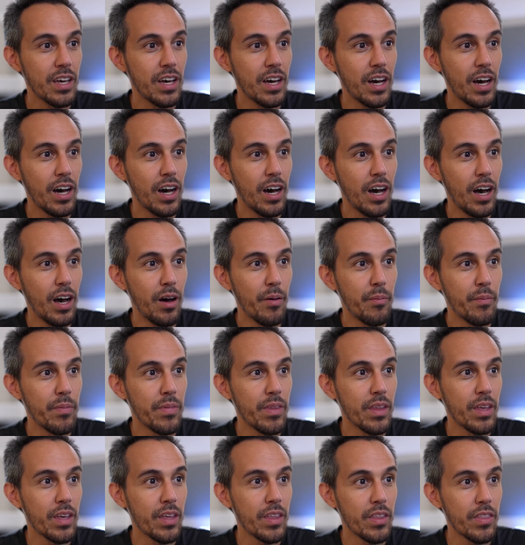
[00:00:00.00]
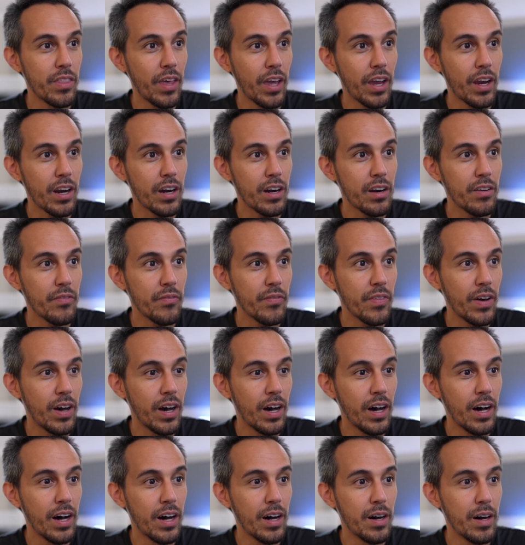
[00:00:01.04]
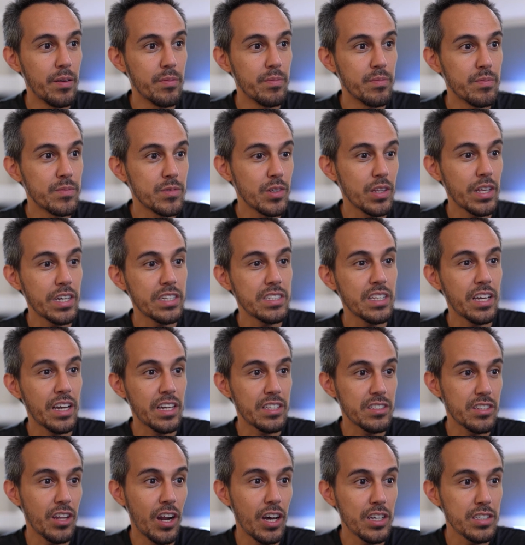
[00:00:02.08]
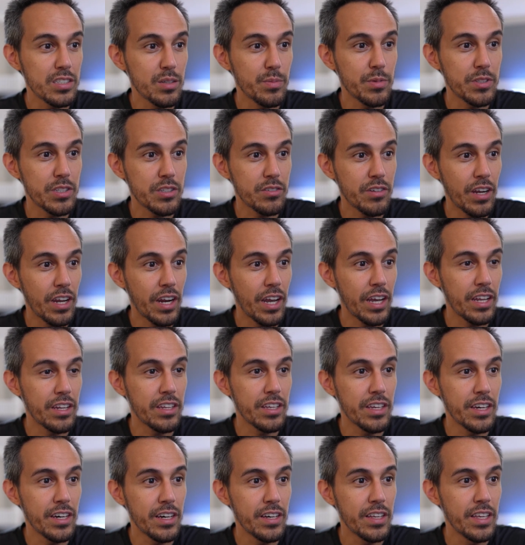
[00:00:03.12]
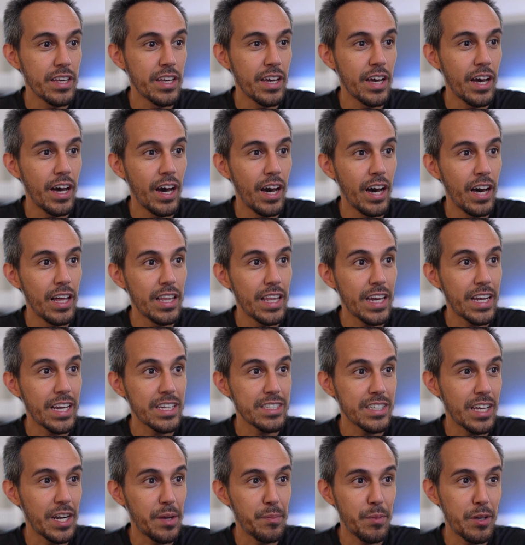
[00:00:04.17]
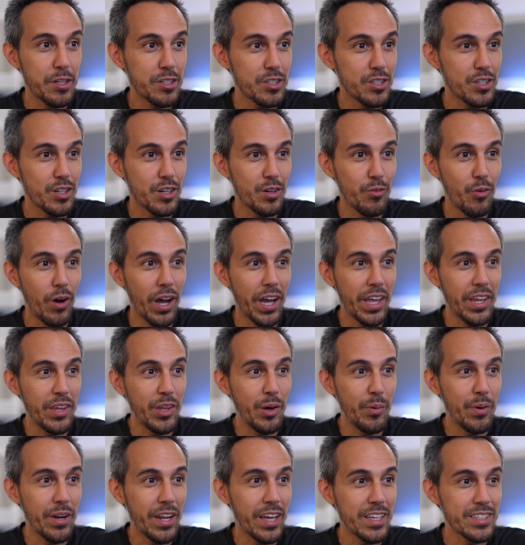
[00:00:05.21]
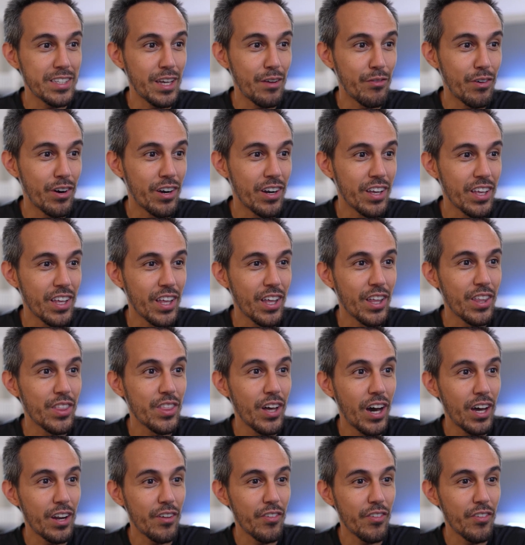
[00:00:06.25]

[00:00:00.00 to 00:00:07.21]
um, there. Um, so like I think it's awesome. It's a great idea. Uh, like I said, I'm not sure why no one has ever thought of